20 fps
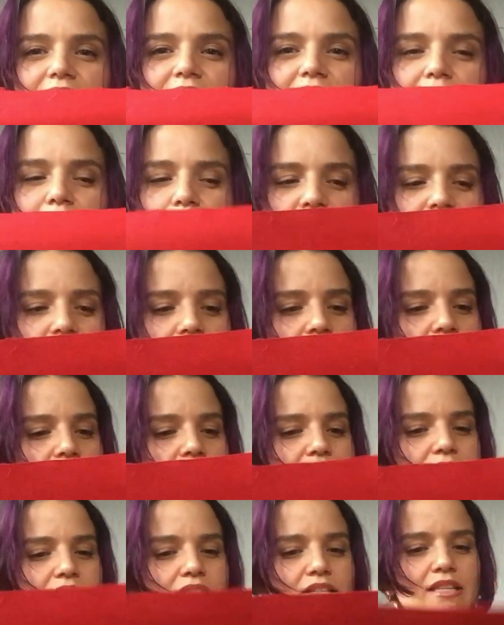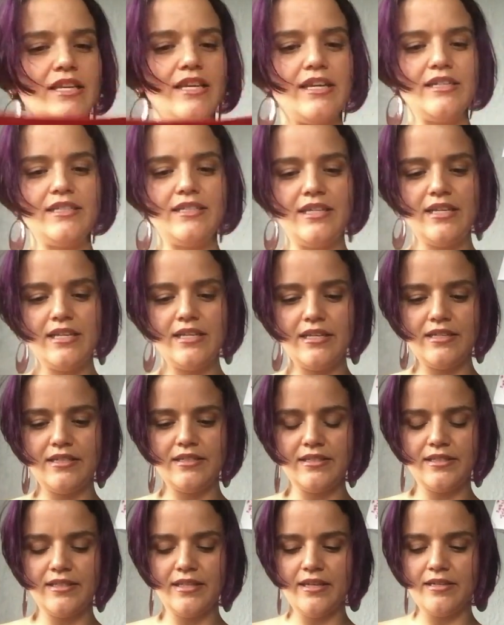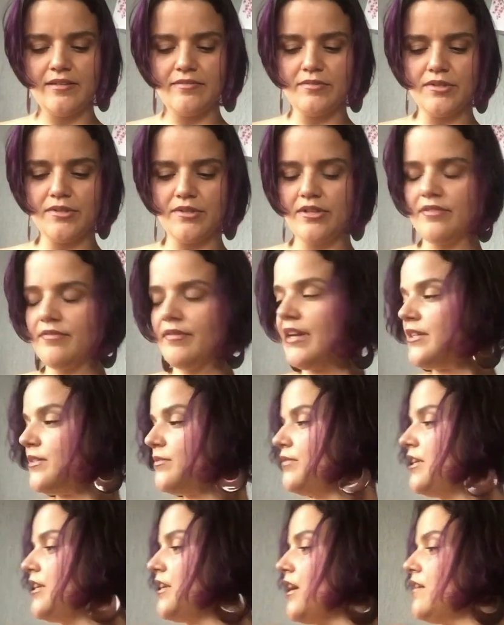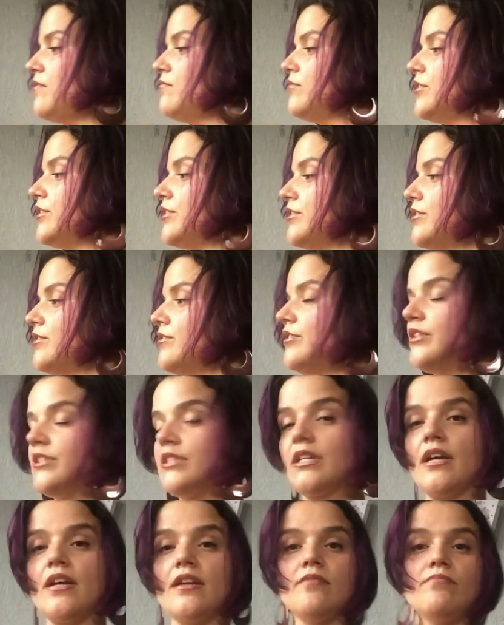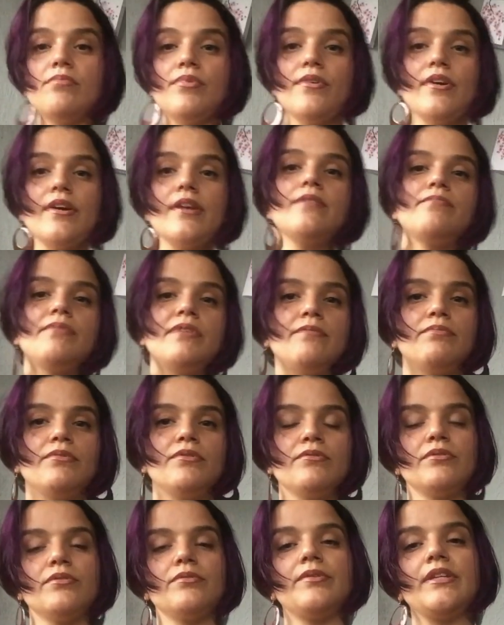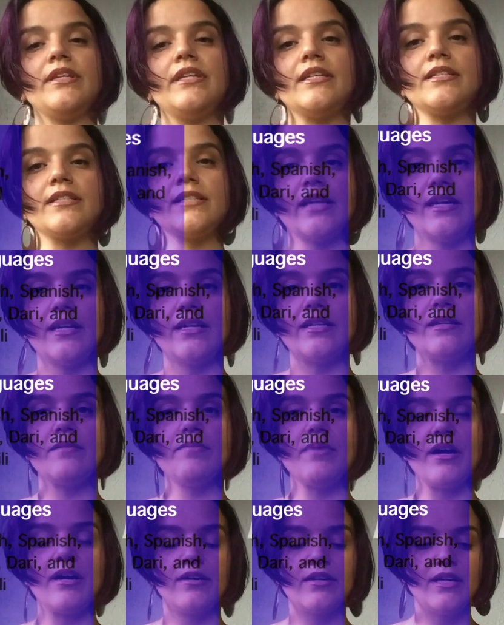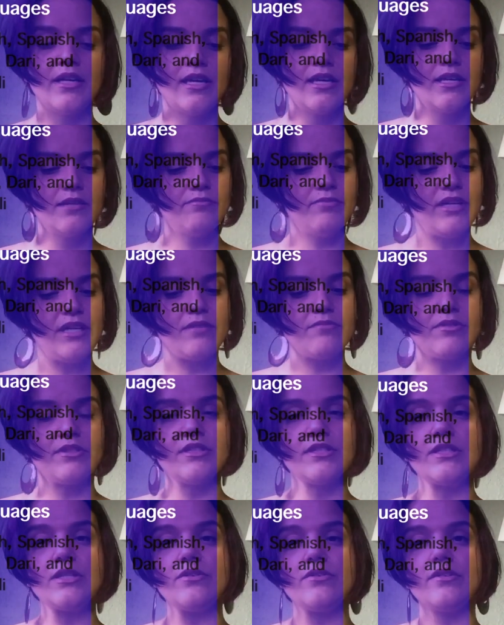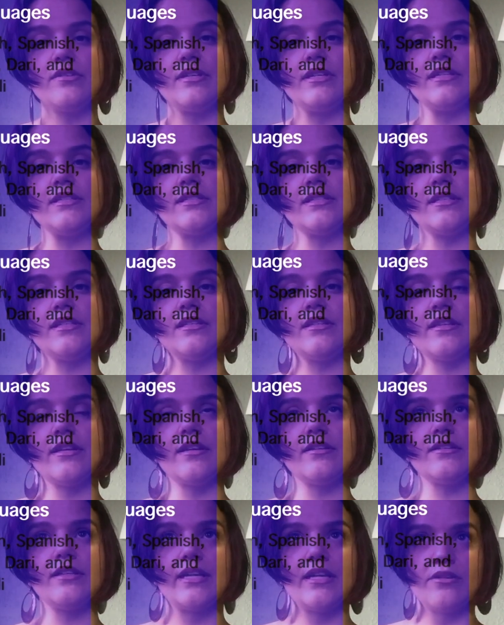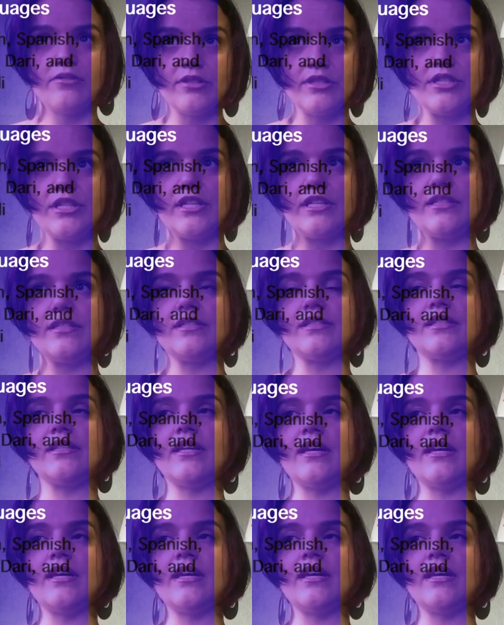But yeah, so the idea is sort of as we got more sewers on board, people were really excited about being able to sew things in their languages,